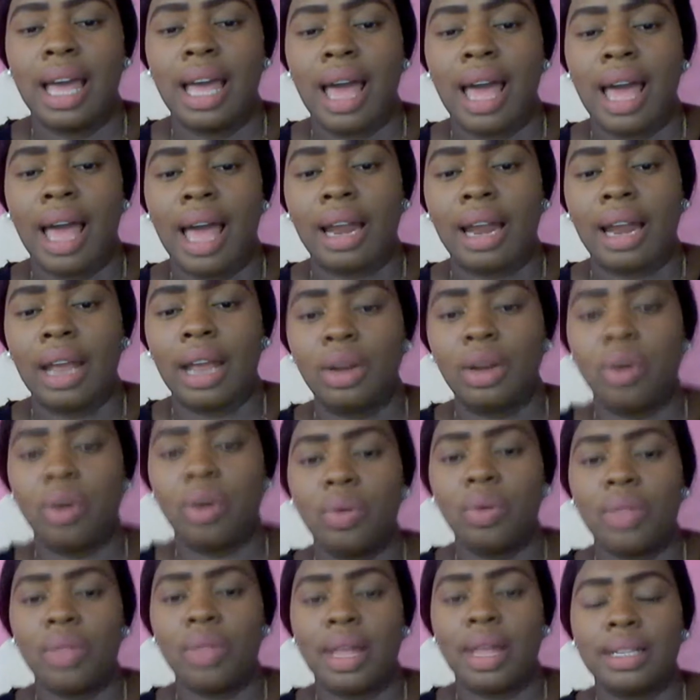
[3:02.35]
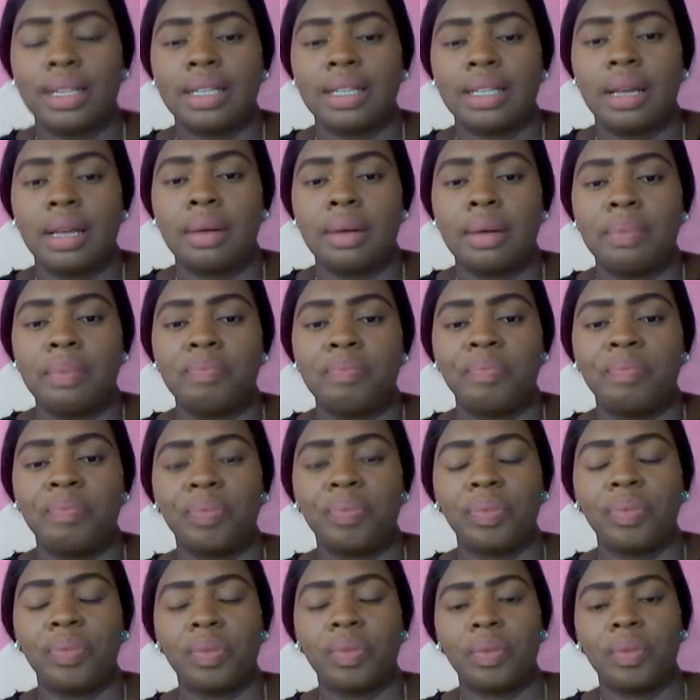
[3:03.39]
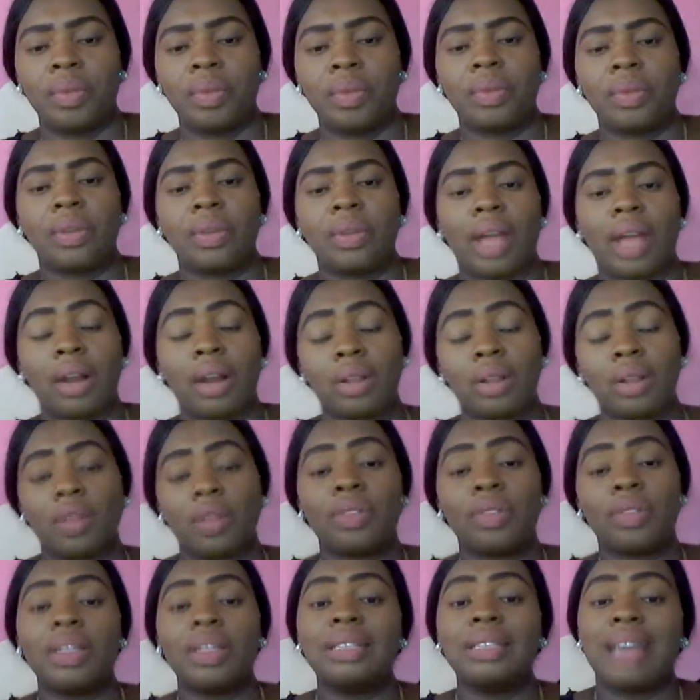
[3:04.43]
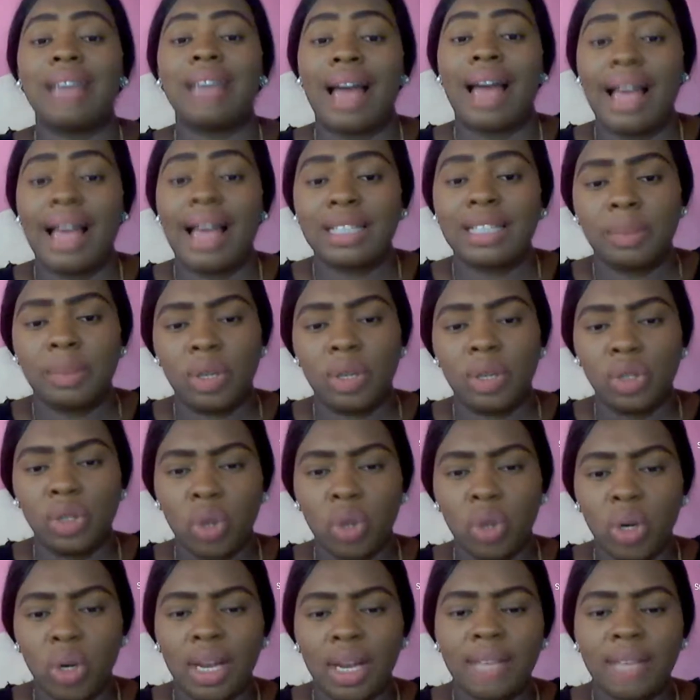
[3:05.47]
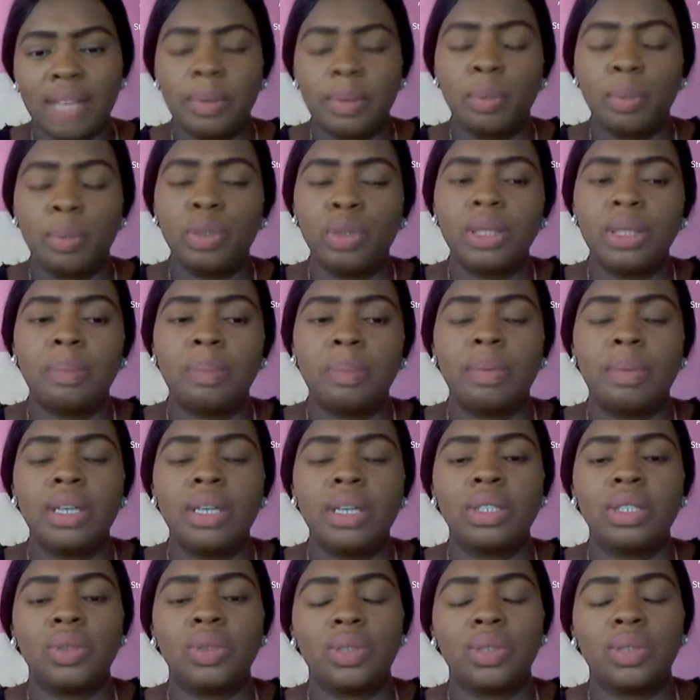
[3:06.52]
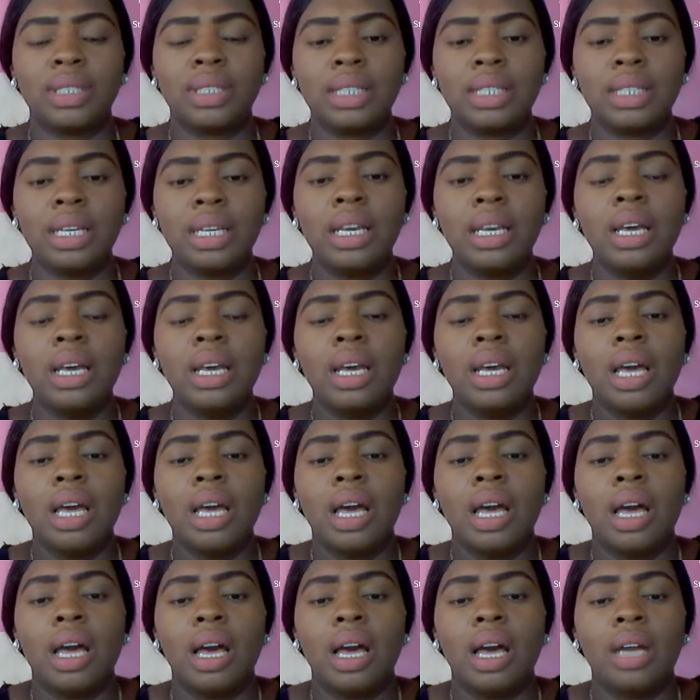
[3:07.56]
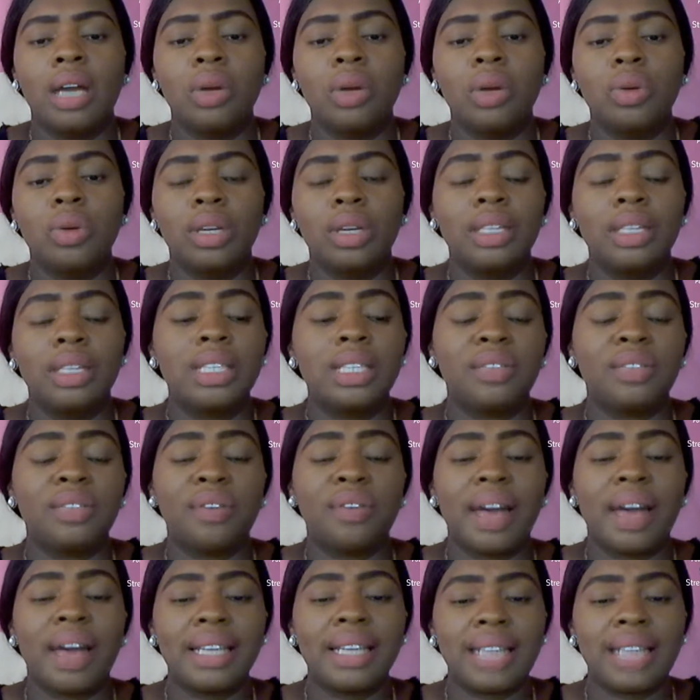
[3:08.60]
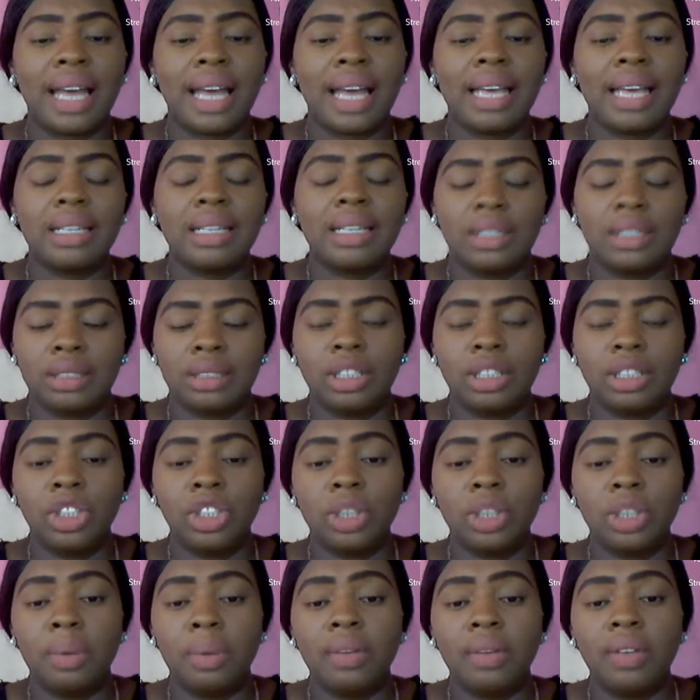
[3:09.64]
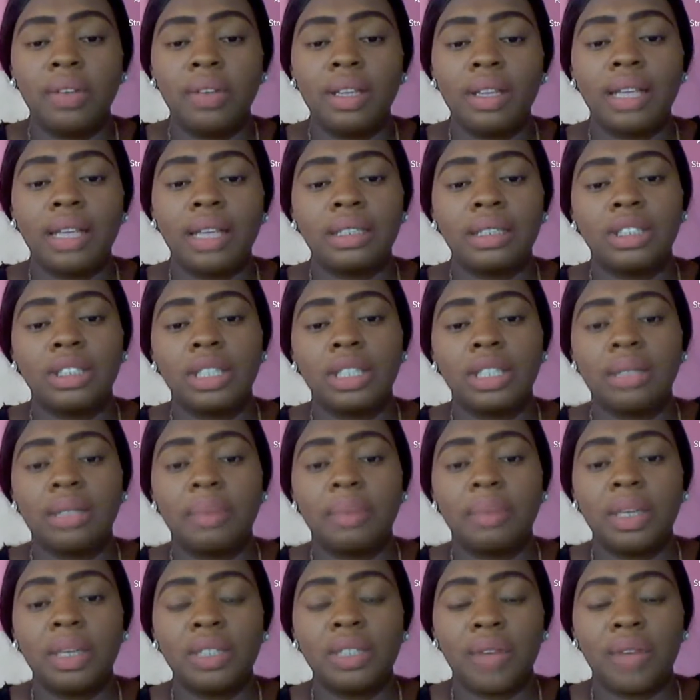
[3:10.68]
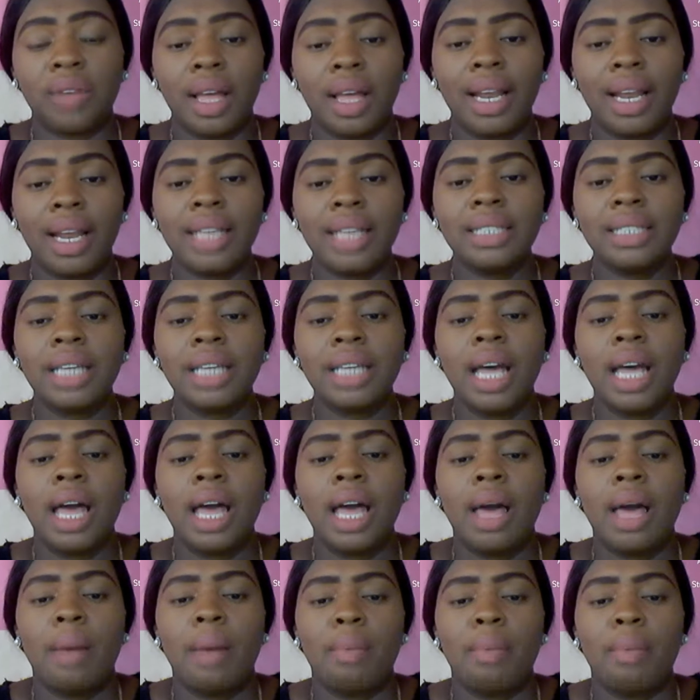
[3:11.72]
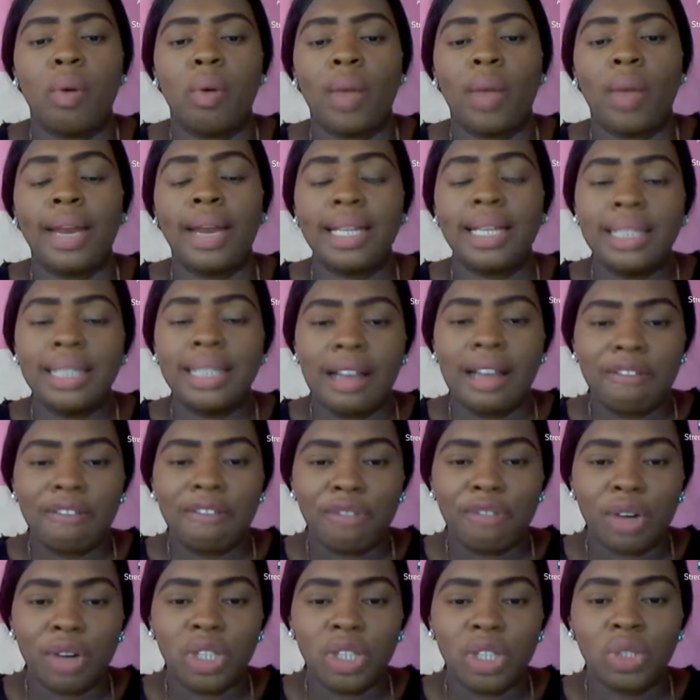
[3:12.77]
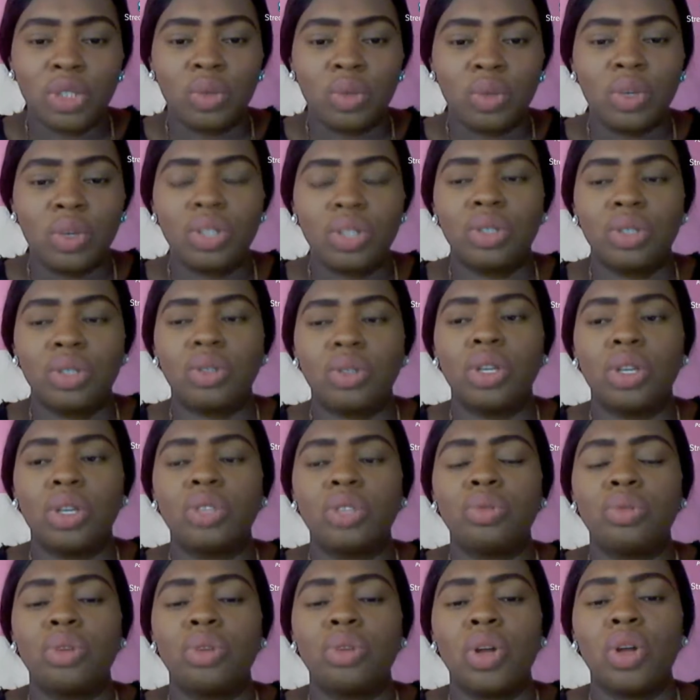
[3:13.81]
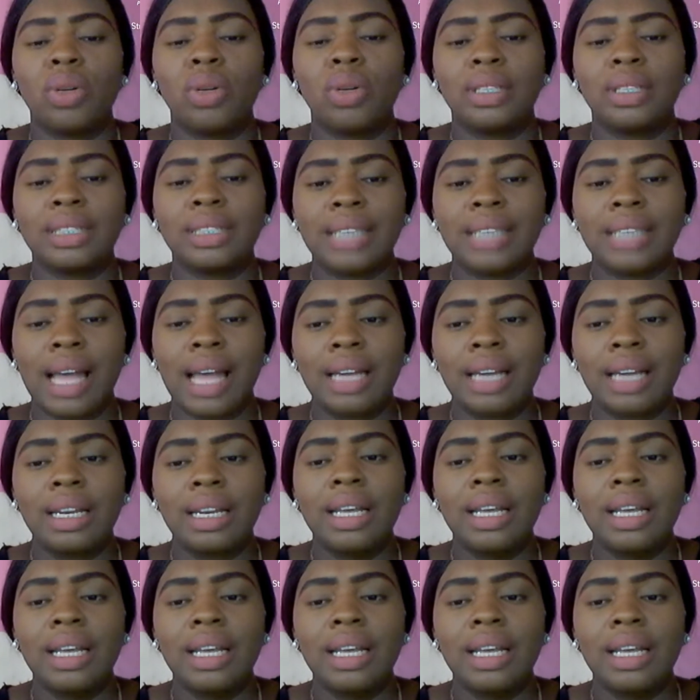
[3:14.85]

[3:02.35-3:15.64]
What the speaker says: And I know that a lot of things has been put in place to see, in this fight against GBV, that's gender-based violence. But we're lending our voice to it today to really understand